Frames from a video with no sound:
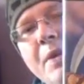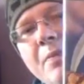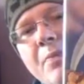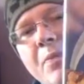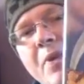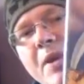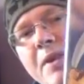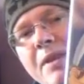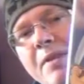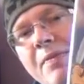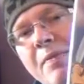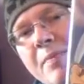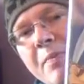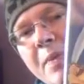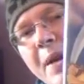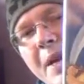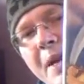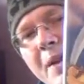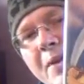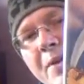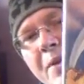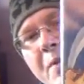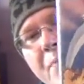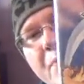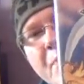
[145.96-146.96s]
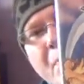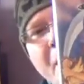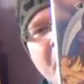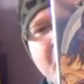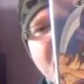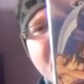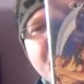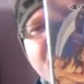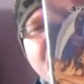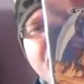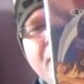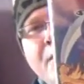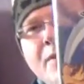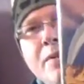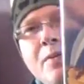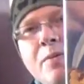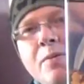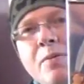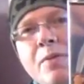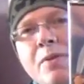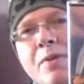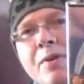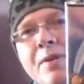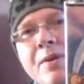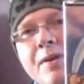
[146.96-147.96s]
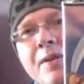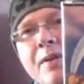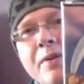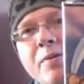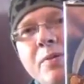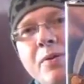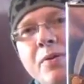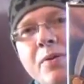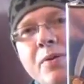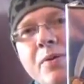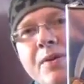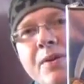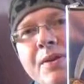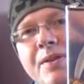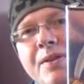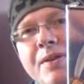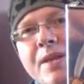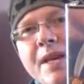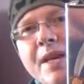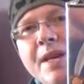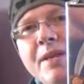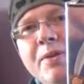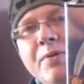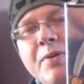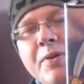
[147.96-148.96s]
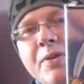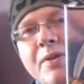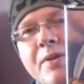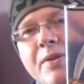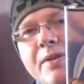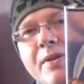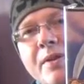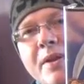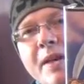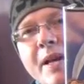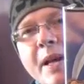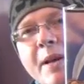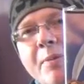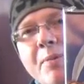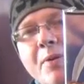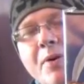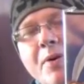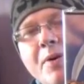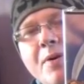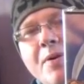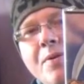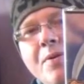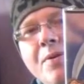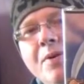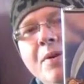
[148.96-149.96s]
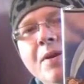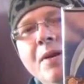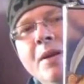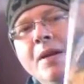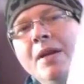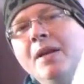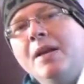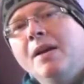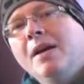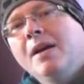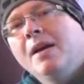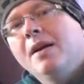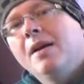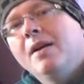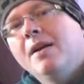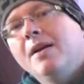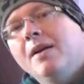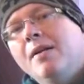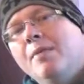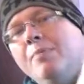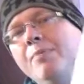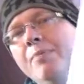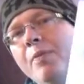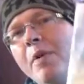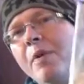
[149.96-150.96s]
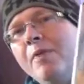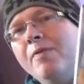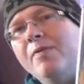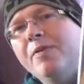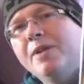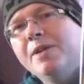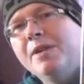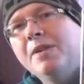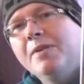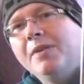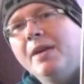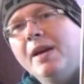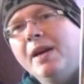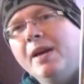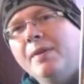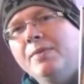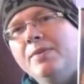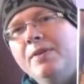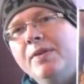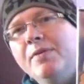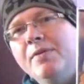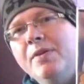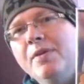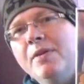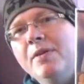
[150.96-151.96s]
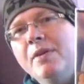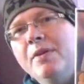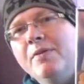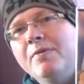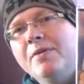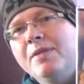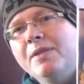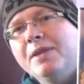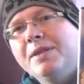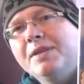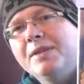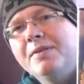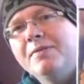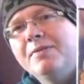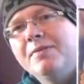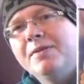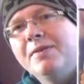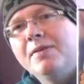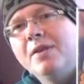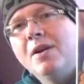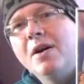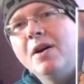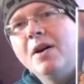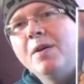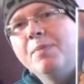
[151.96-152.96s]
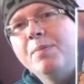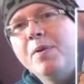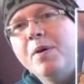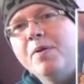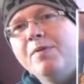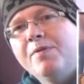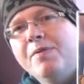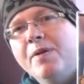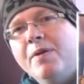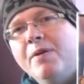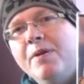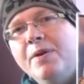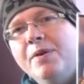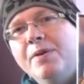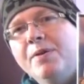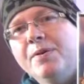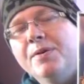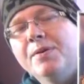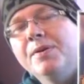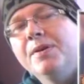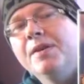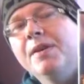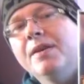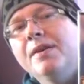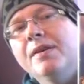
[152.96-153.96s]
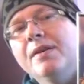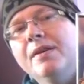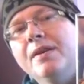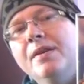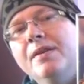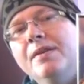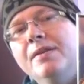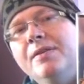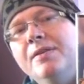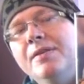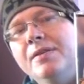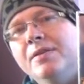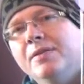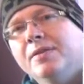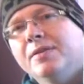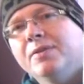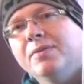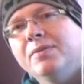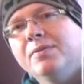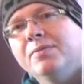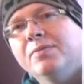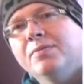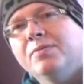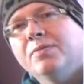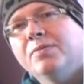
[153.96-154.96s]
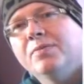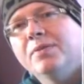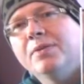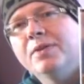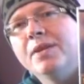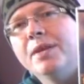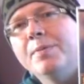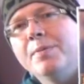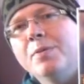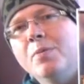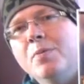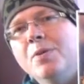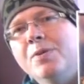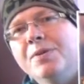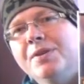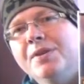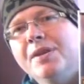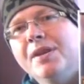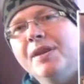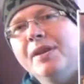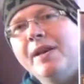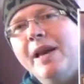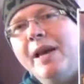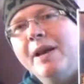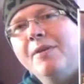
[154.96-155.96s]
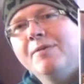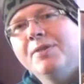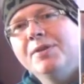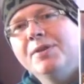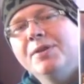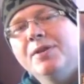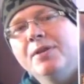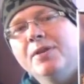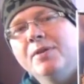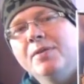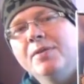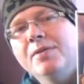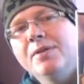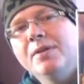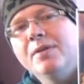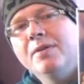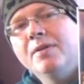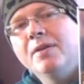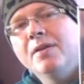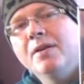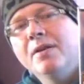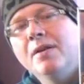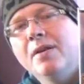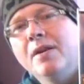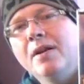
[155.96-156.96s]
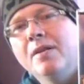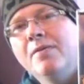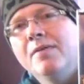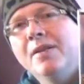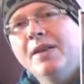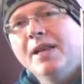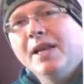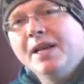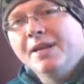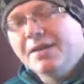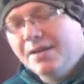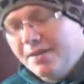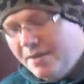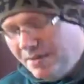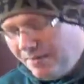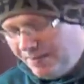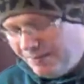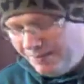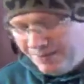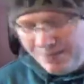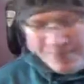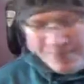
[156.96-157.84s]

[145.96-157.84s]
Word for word: done by different makers compared to one who did the one on the SNES, which is Capcom. Uh, both video games, even though they're very different, are both very good. And this is a cheaper one to get out of the two, so I have Aladdin.